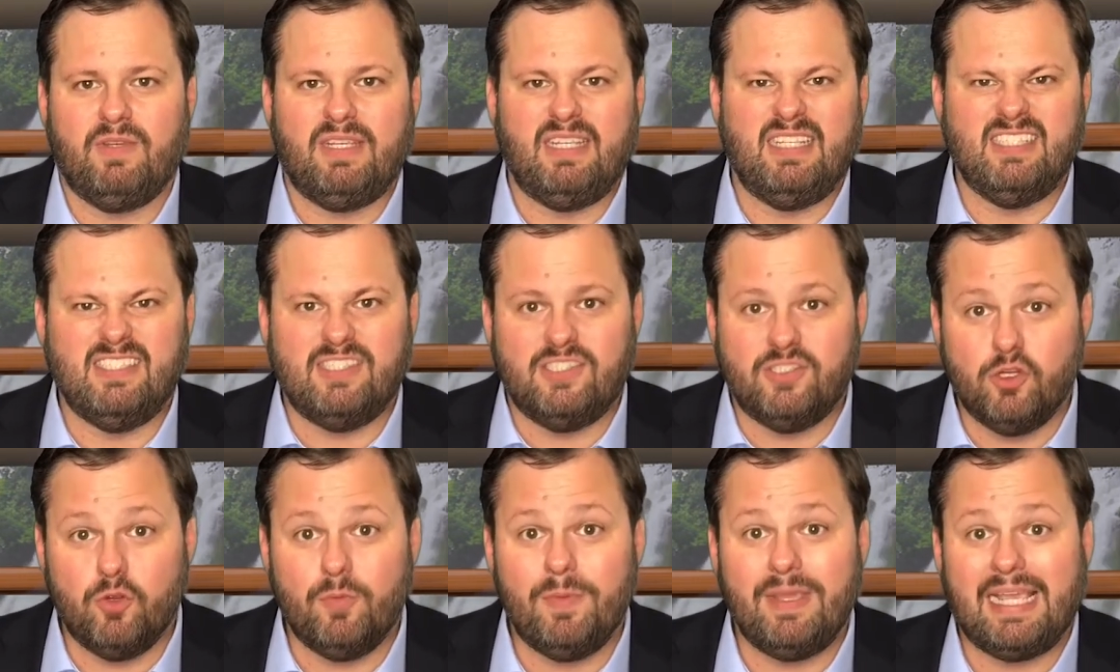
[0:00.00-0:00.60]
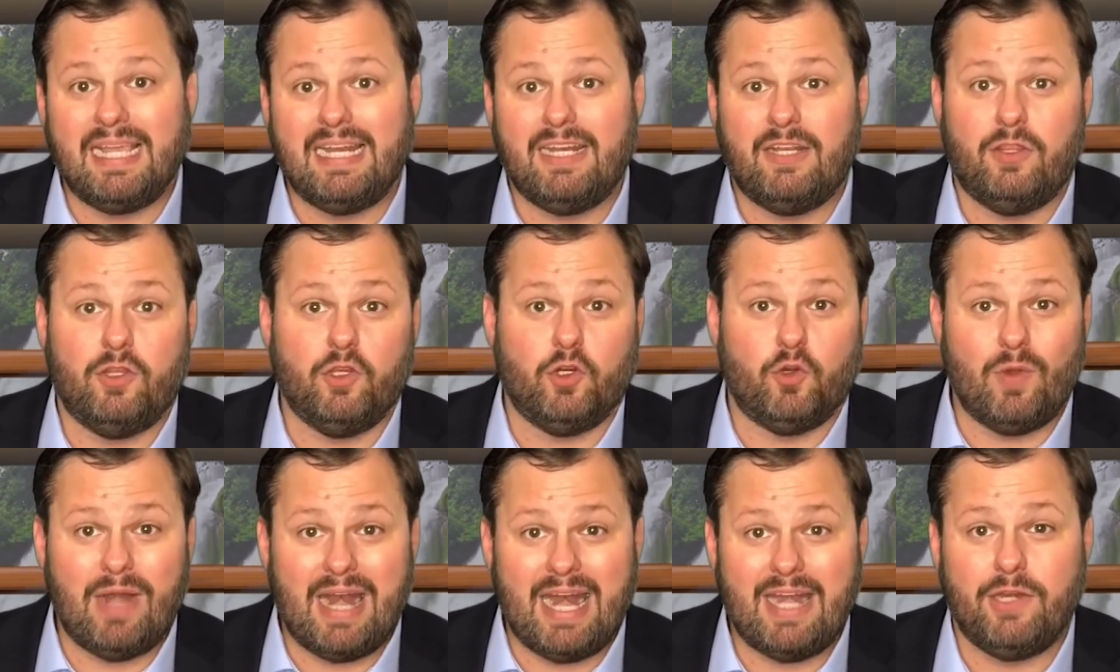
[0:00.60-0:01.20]
zooming into the
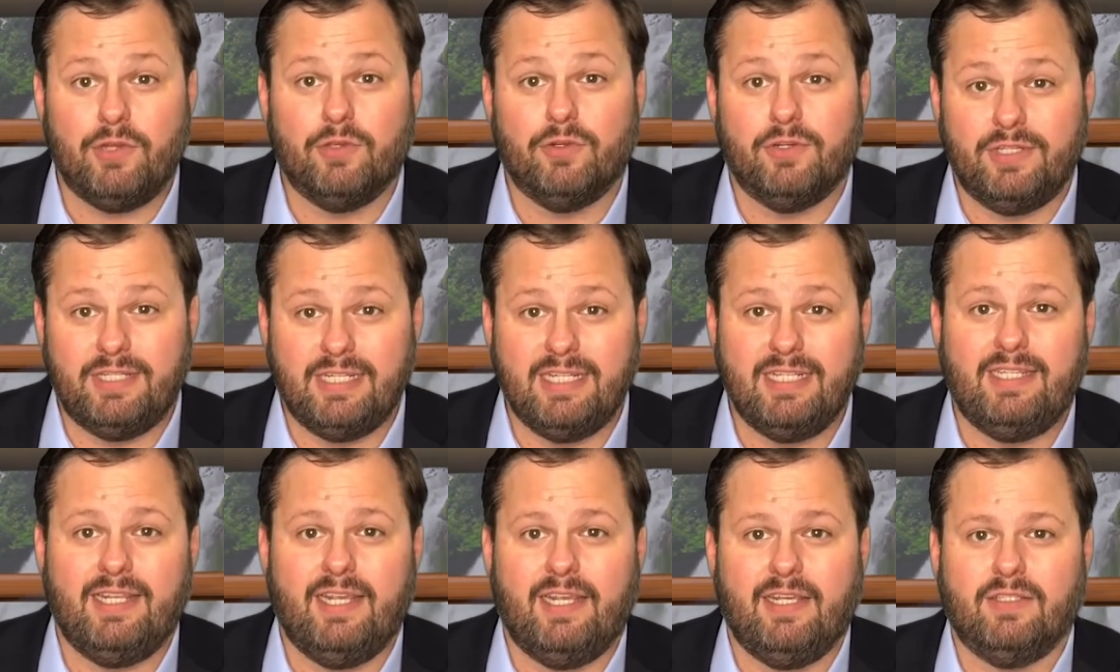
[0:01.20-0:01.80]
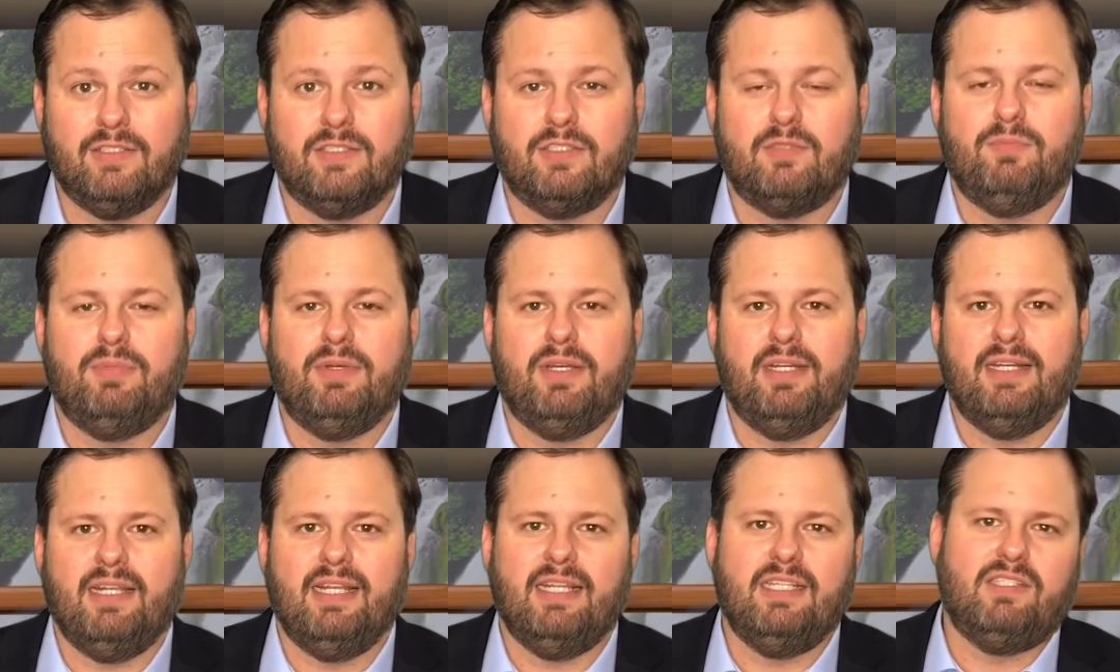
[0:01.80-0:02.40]
granular details,
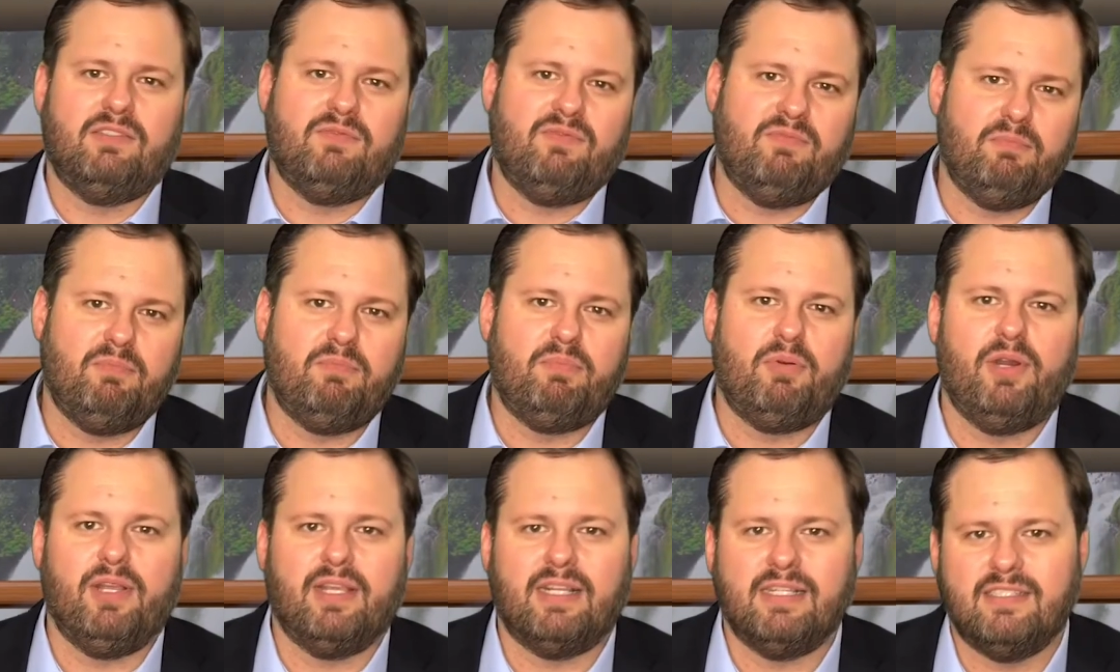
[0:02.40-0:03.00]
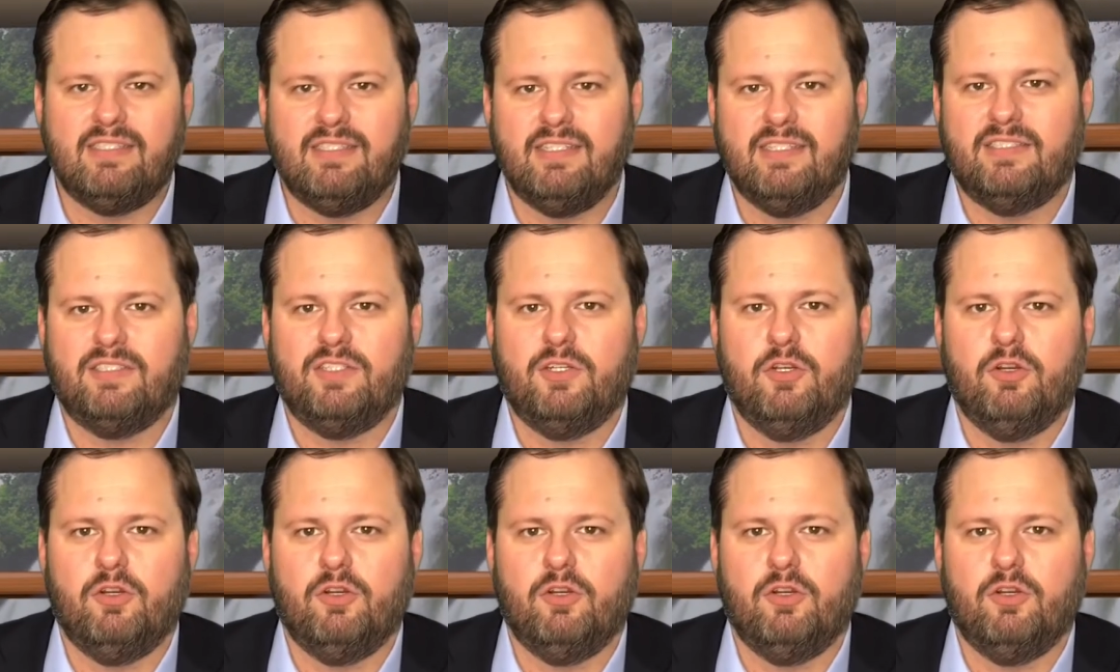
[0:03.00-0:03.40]
but it's pretty consistent